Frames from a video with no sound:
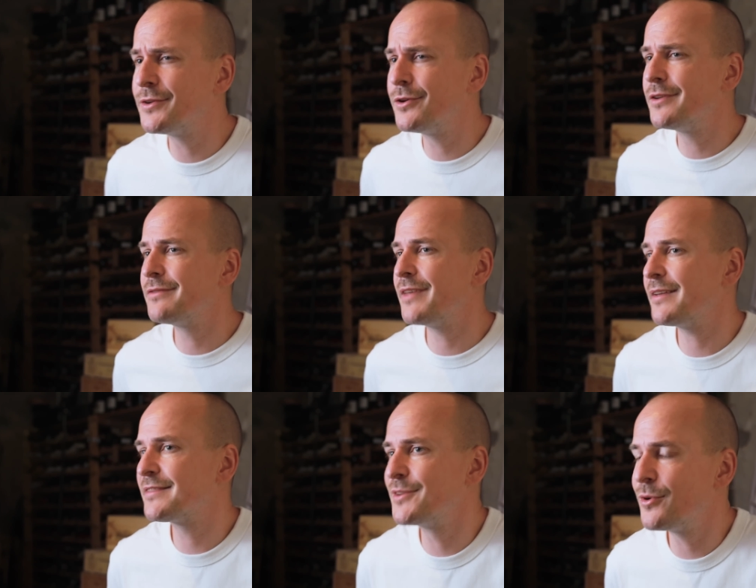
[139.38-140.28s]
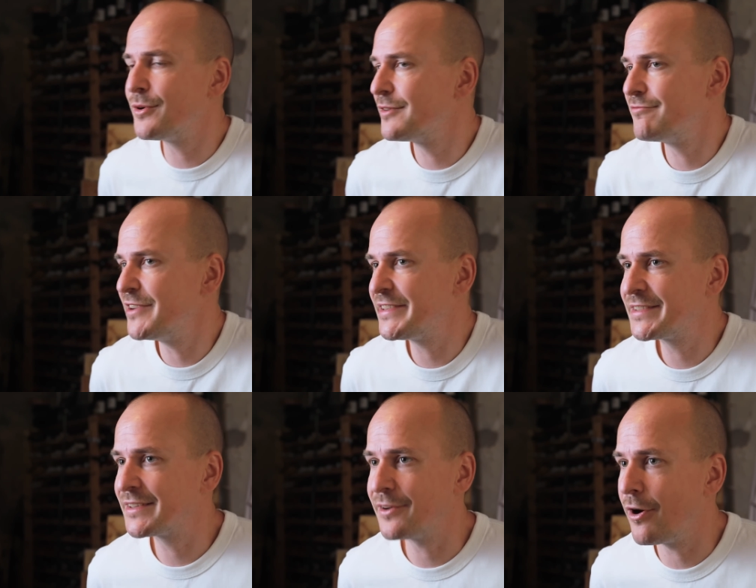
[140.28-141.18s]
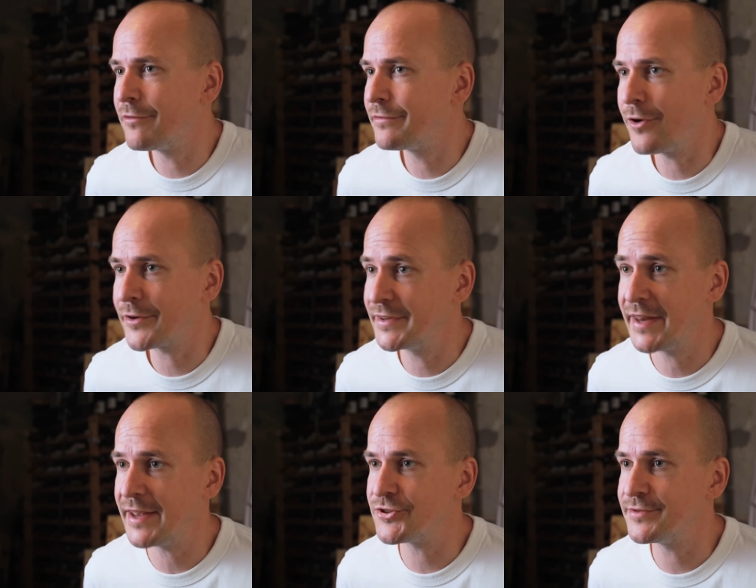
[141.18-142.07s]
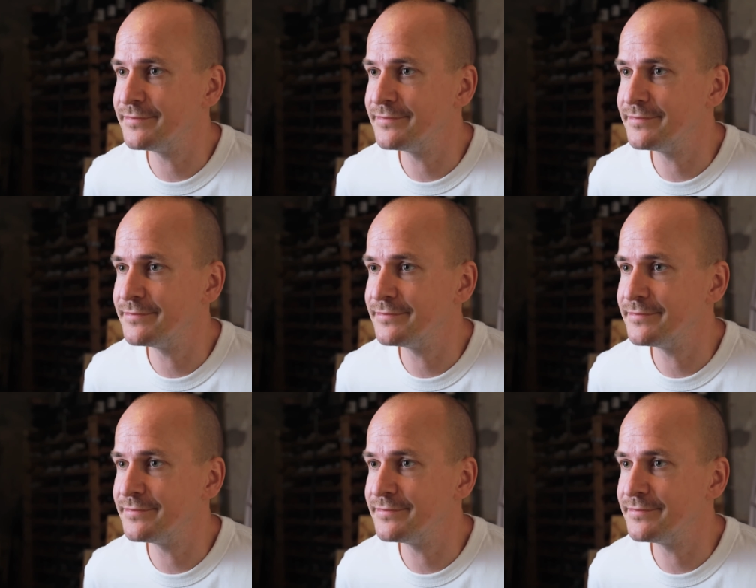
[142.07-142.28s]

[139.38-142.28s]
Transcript: so there's no risk of oxidation.